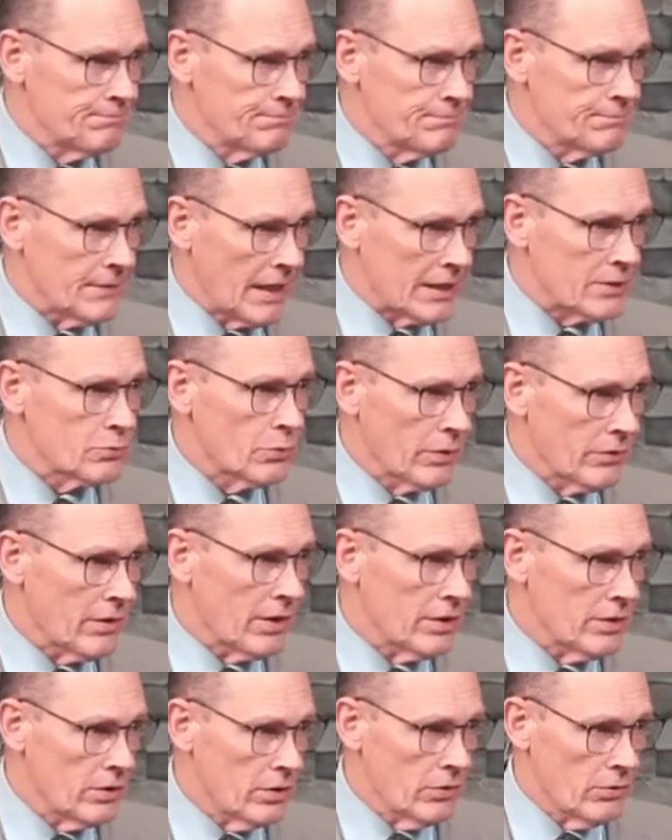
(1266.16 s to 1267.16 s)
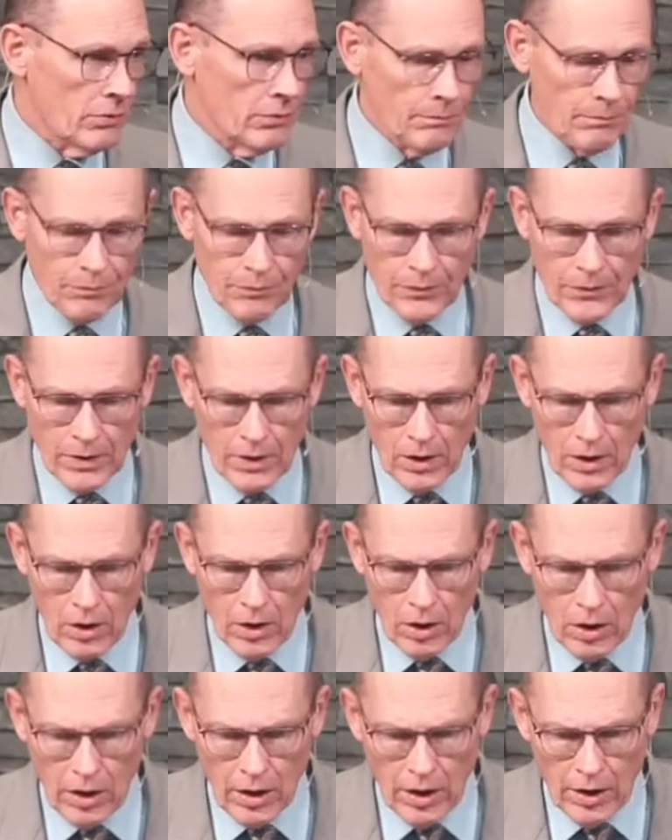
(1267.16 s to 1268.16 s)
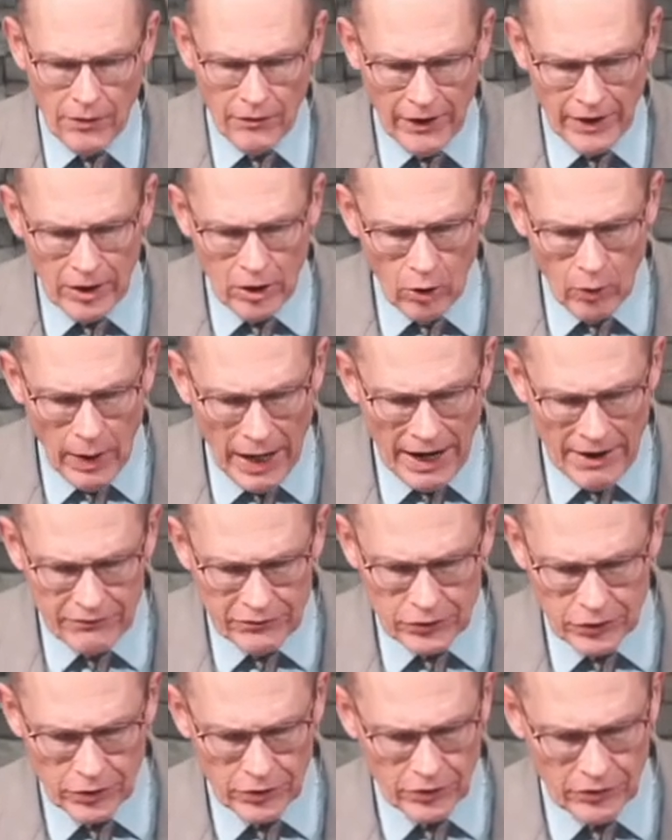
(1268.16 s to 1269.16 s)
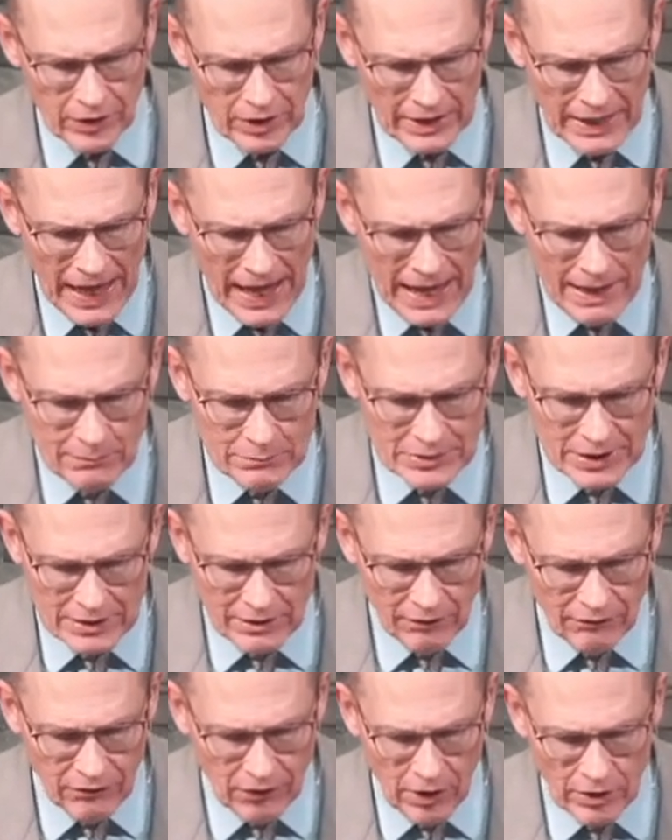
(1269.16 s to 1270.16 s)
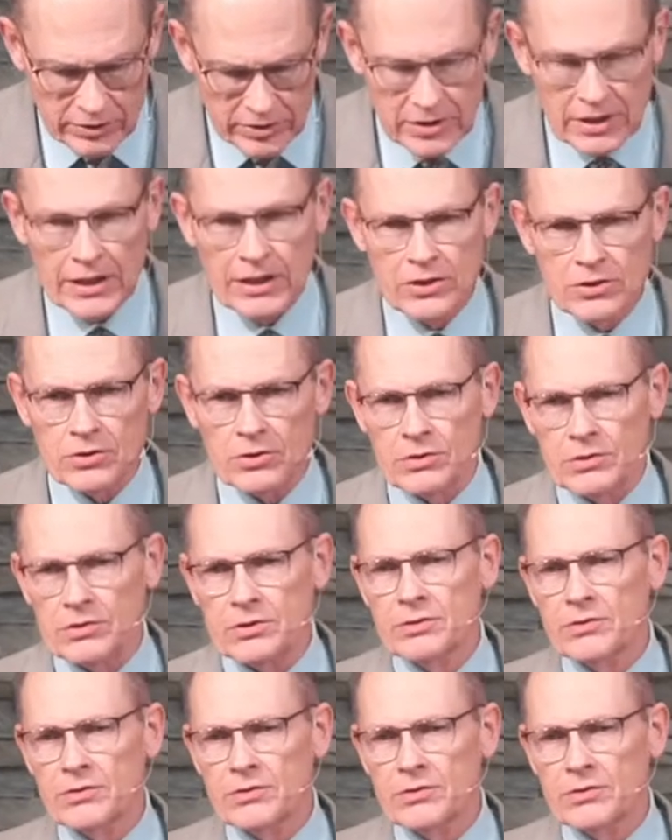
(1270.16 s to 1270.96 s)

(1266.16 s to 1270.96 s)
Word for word: That's what they do. They go after the lambs and the false teachers.